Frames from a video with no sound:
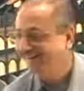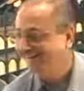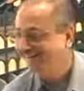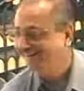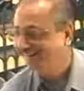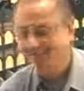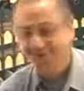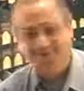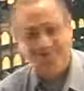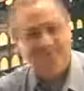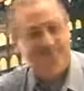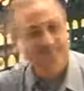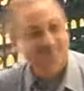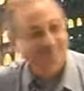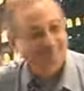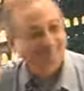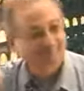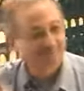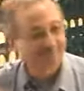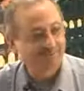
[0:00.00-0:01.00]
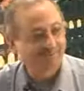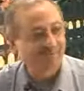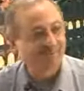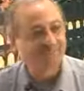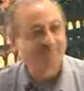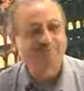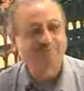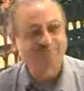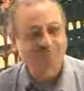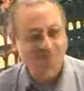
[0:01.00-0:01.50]
Not with too much
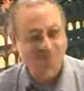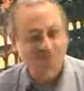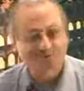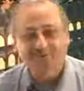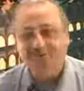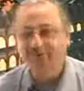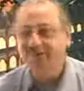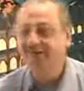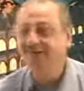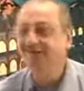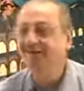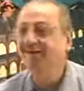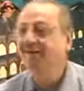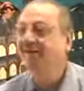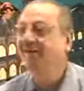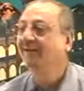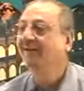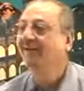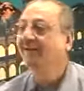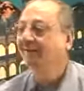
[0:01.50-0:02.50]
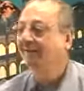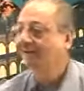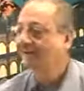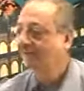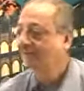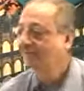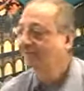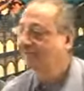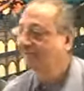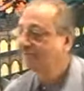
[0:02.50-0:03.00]
of a stress.
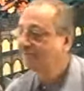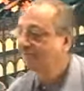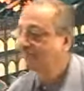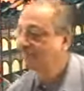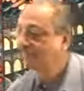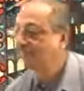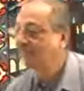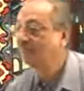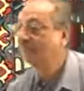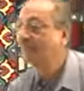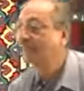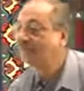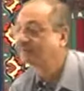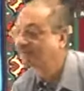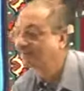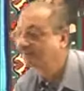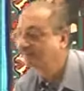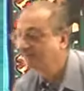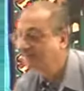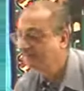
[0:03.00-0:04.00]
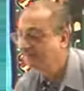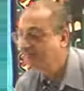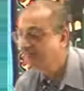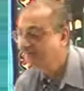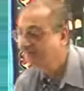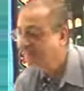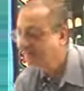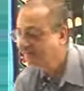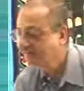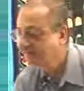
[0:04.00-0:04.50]
But.
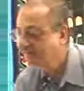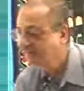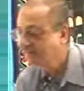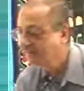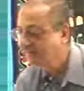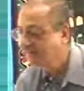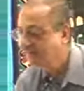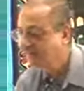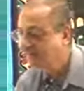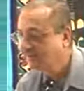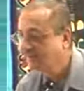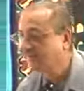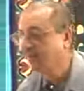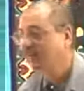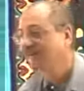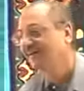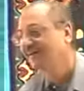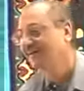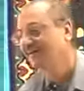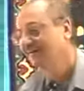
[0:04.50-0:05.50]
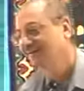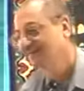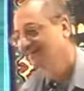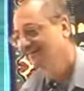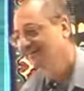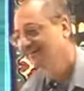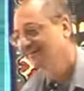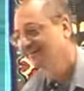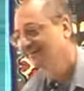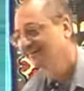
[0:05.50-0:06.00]
Lakin.
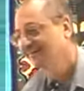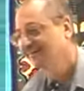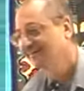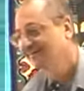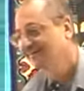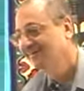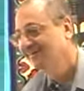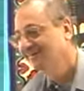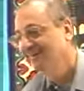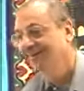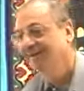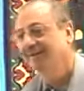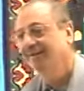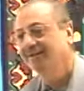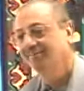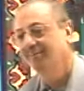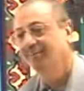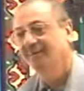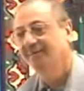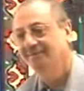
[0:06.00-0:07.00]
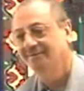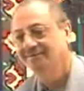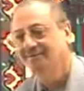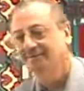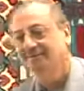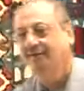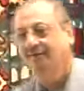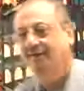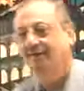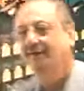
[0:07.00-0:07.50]
But.
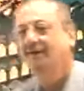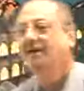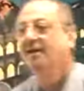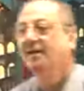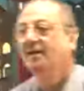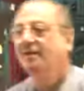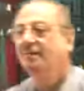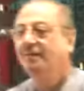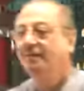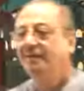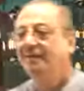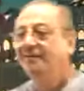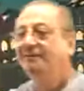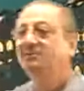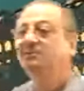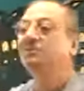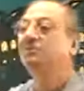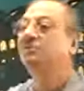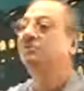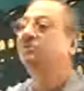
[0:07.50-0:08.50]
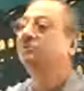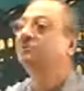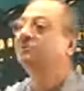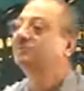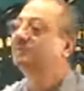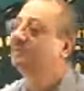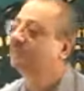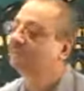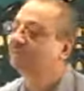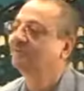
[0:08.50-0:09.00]
Okay. Brother,
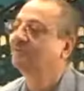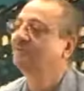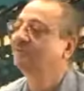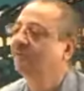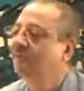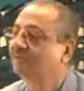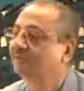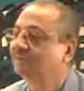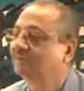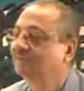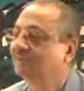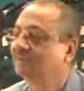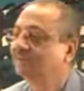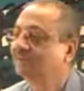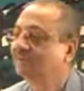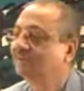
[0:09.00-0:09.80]
this is it.